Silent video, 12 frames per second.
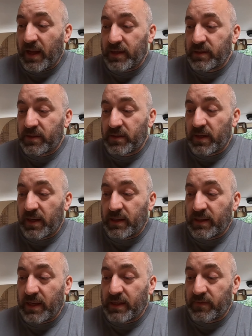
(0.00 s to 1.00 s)
And
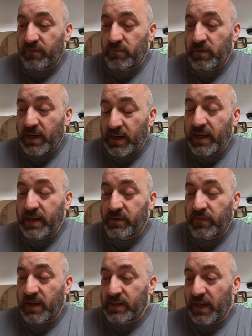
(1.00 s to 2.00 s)
it really
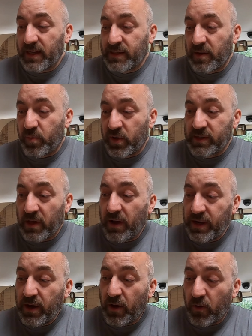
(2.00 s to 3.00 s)
is fantastic, because
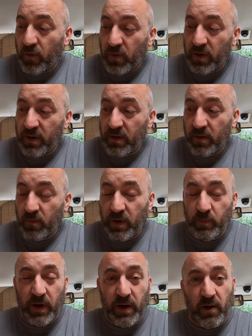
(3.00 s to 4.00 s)
I know
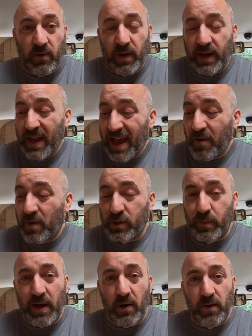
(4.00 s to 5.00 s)
when we go away how
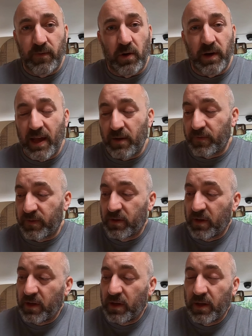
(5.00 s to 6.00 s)
much power I've got
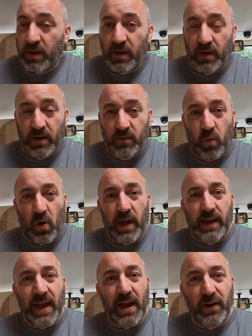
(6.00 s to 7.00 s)
left and what
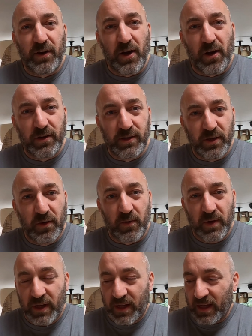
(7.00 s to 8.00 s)
I can and can't
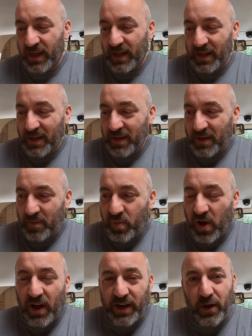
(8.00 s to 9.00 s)
do.
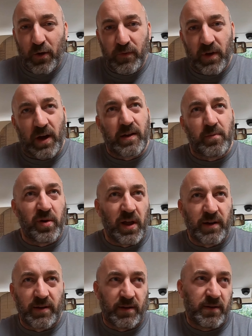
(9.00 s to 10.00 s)
But I know that I can
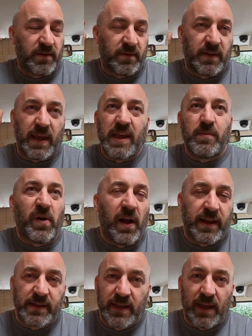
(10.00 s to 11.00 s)
plug the
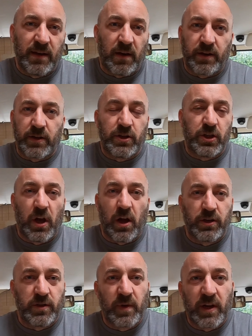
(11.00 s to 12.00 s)
e-bikes in, I can
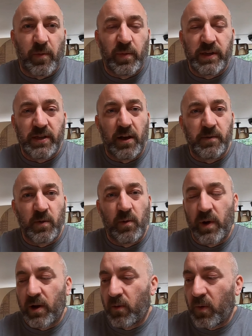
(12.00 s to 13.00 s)
charge them a couple of times
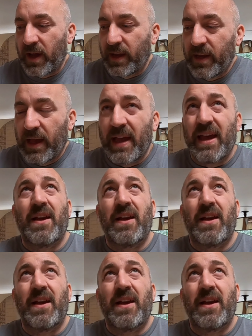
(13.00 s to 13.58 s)
when we're away.